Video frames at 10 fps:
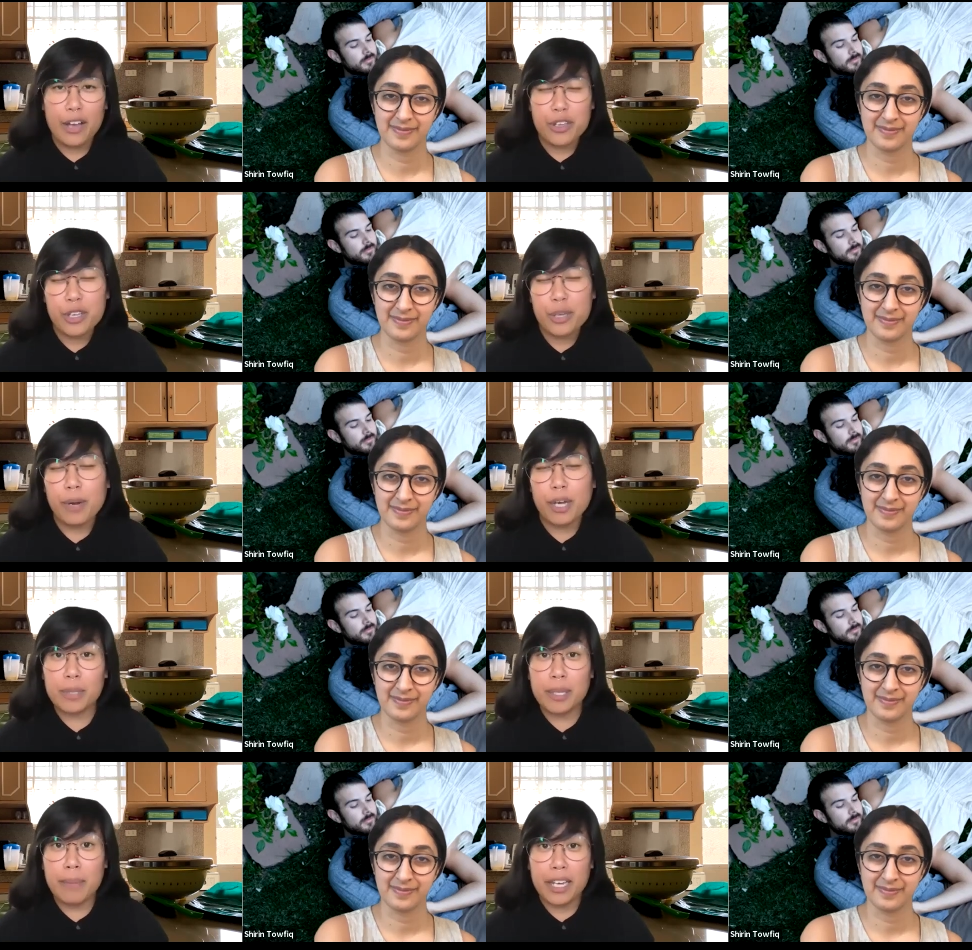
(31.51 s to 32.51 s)
Speaker 1: how you could
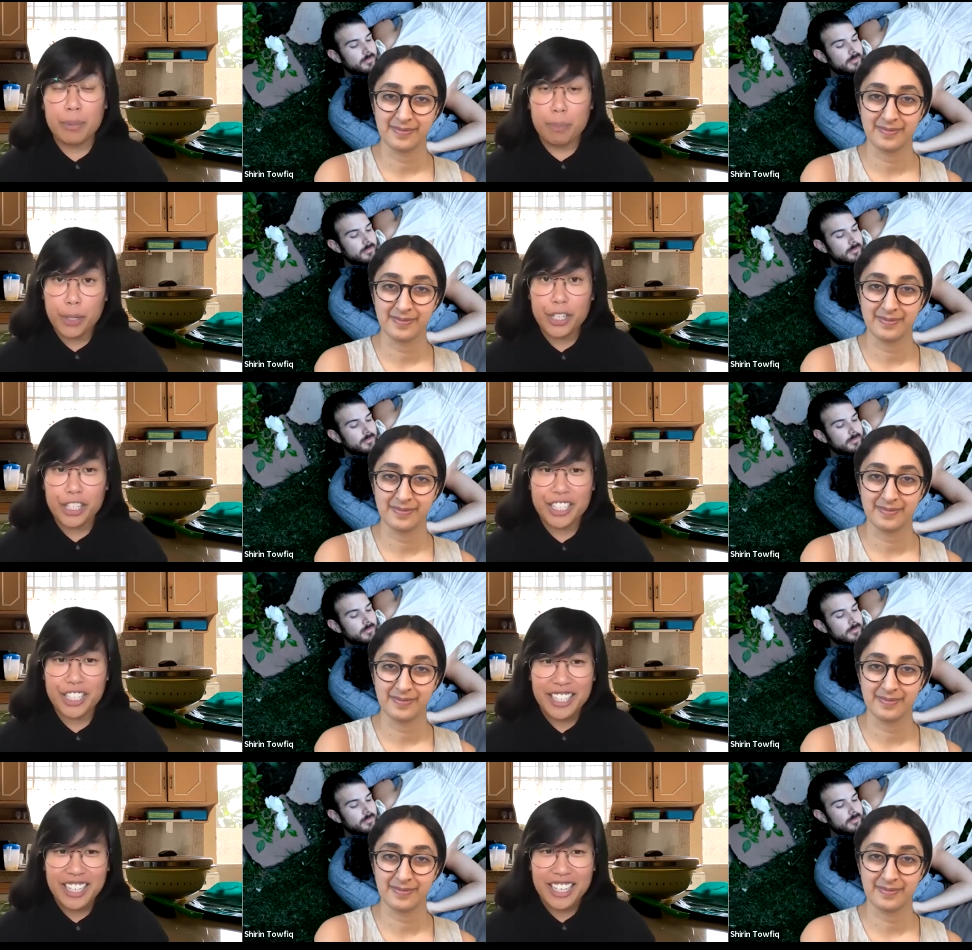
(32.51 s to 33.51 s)
possibly make a book.
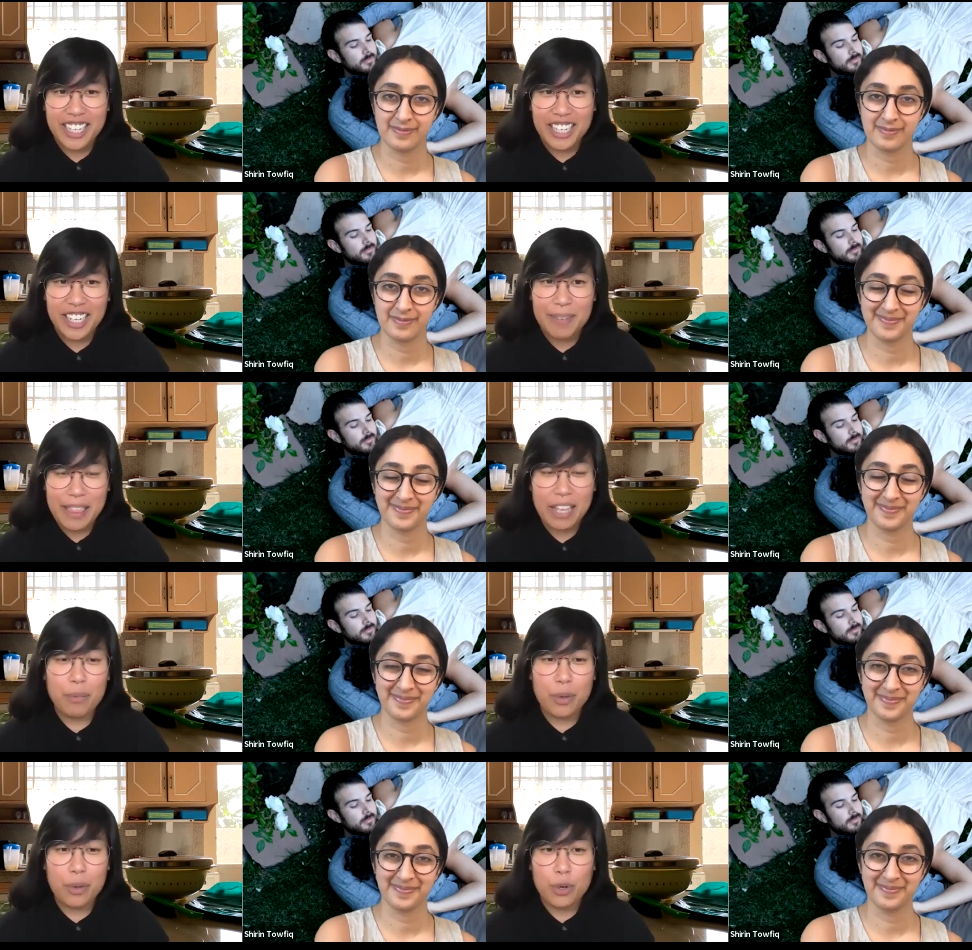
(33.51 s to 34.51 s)
Um, and
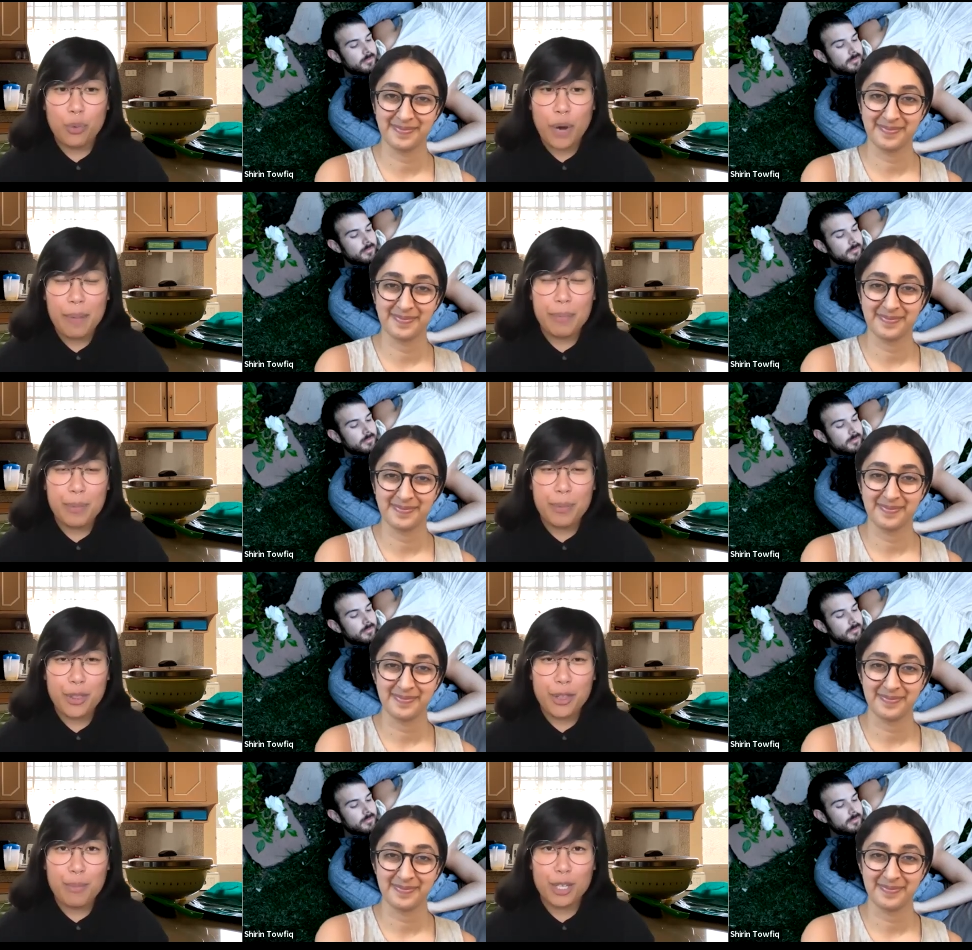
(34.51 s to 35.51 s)
then we will wrap up with
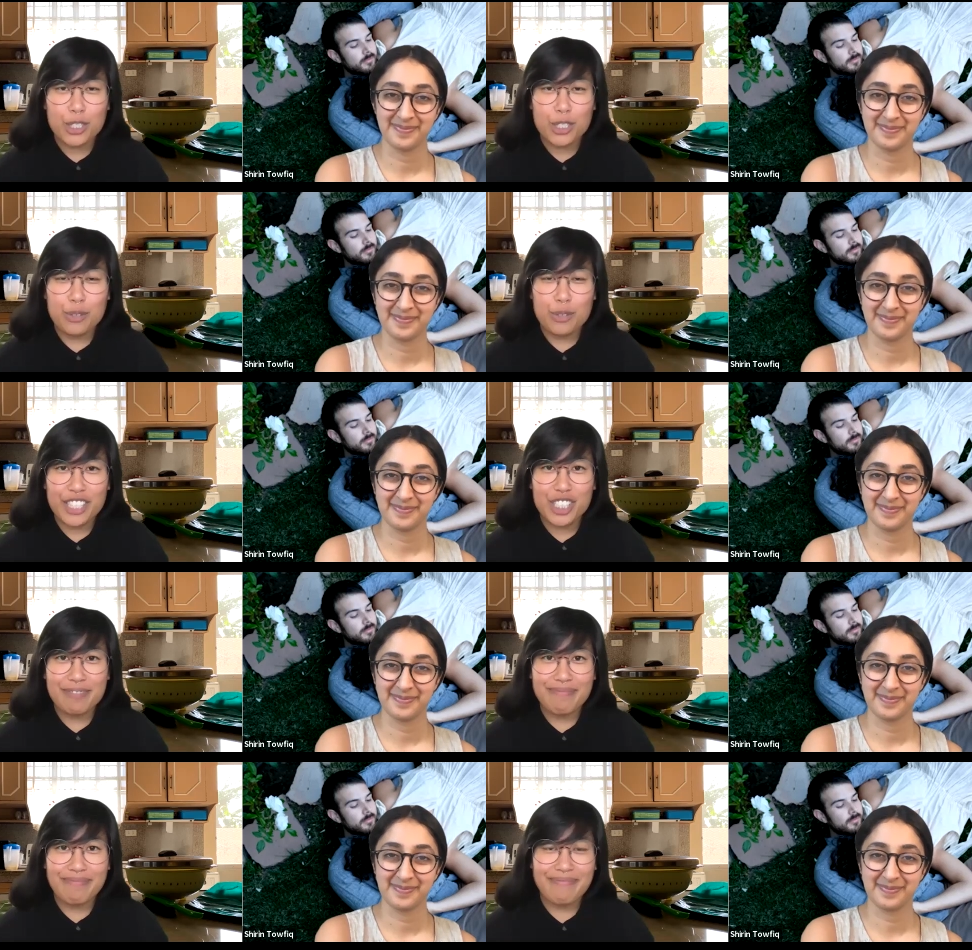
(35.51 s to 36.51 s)
our module
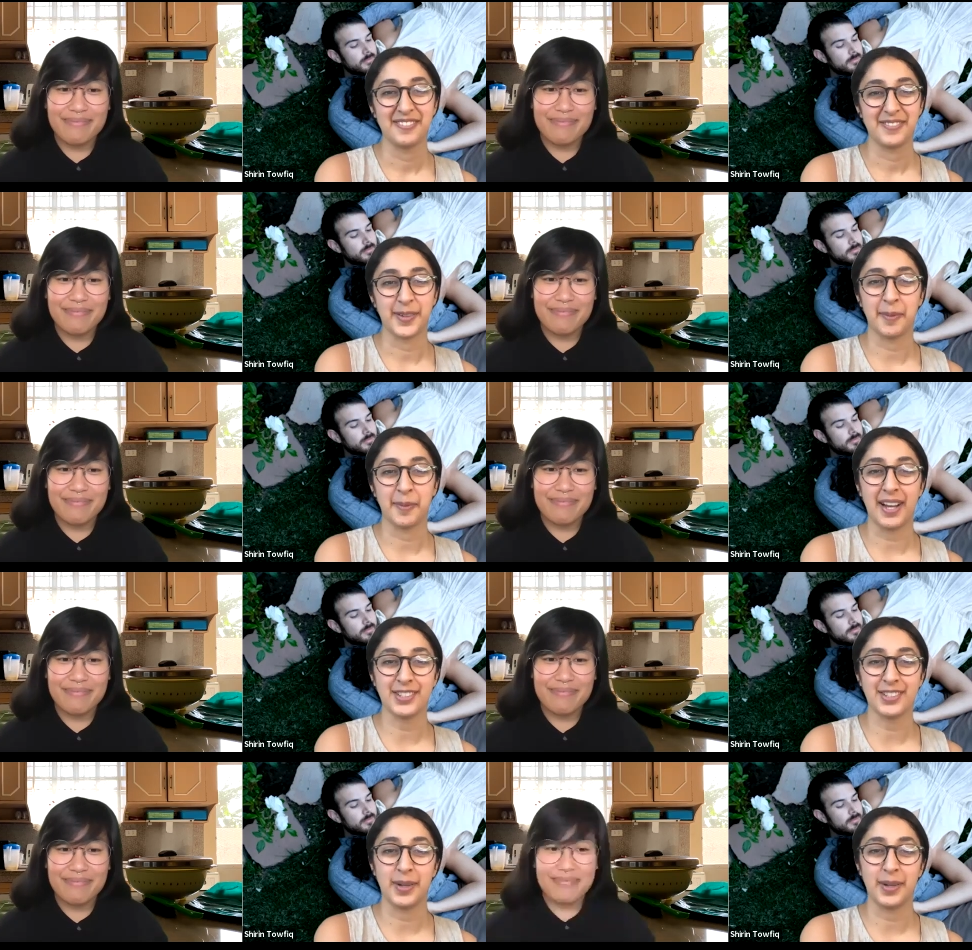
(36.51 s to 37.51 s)
reflection.
Speaker 2: For
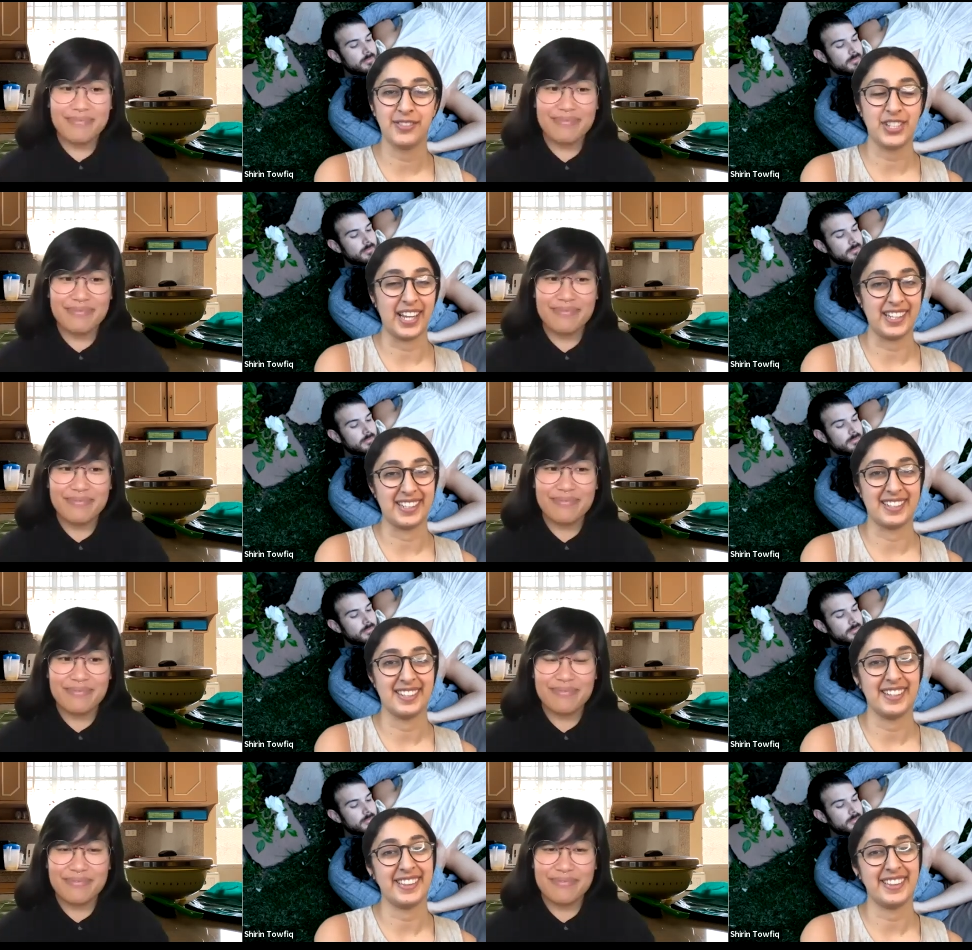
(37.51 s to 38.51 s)
module 12 check
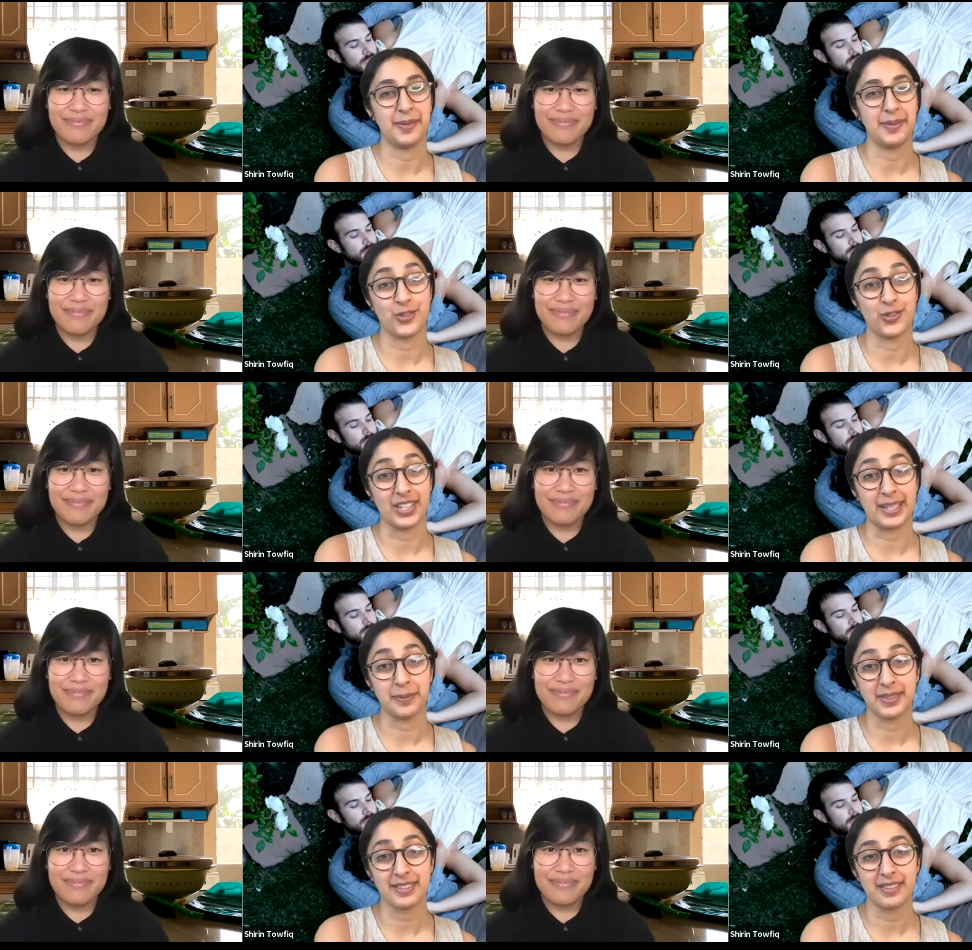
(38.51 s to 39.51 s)
in, the theme is
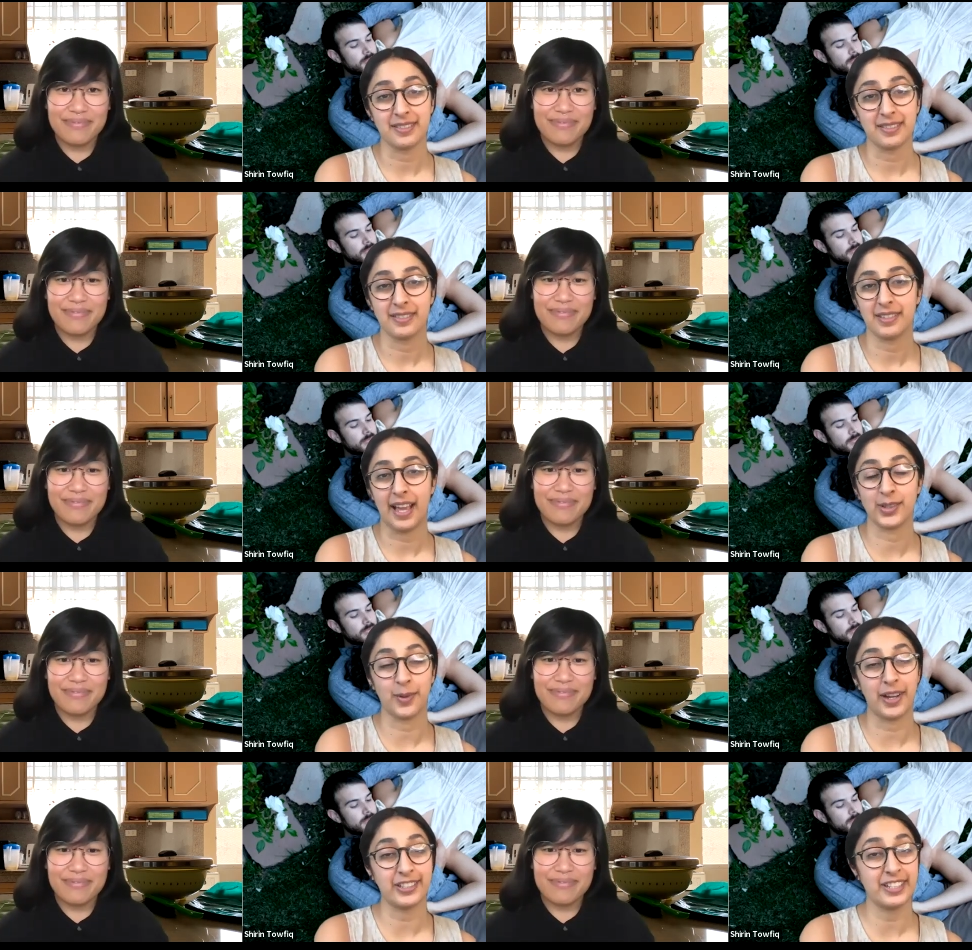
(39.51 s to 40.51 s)
dreams. I was
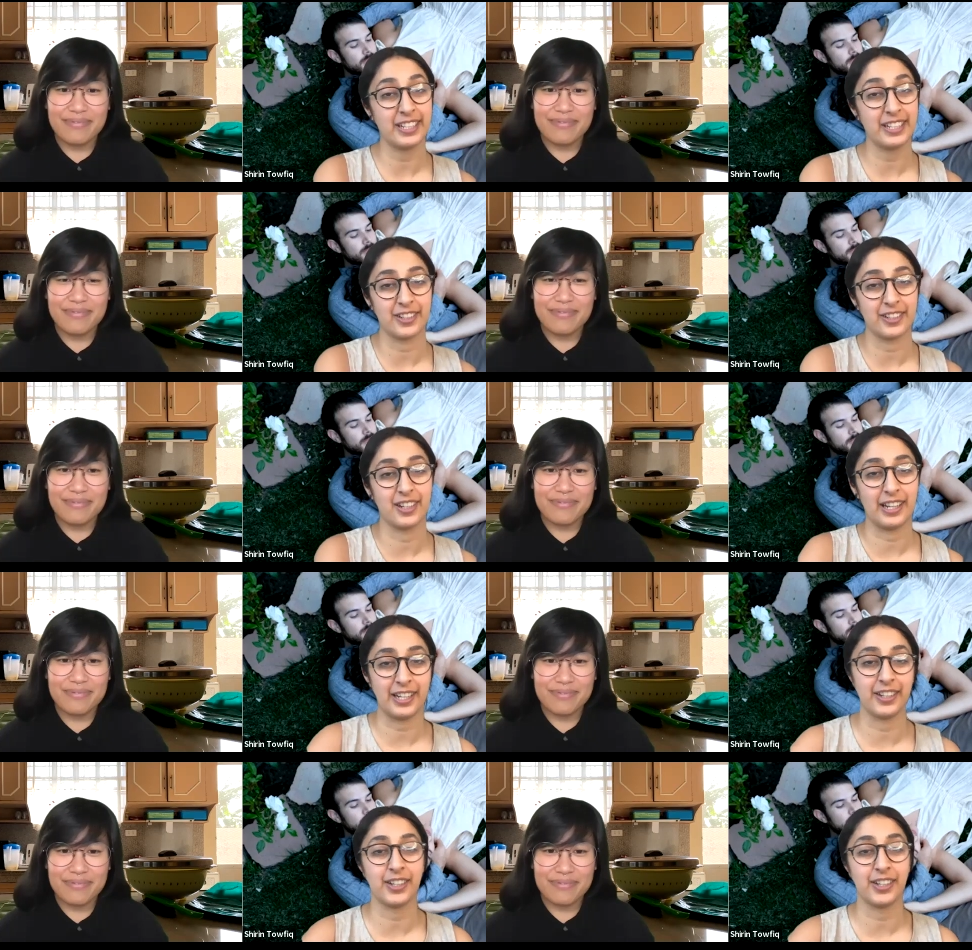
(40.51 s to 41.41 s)
watching Akira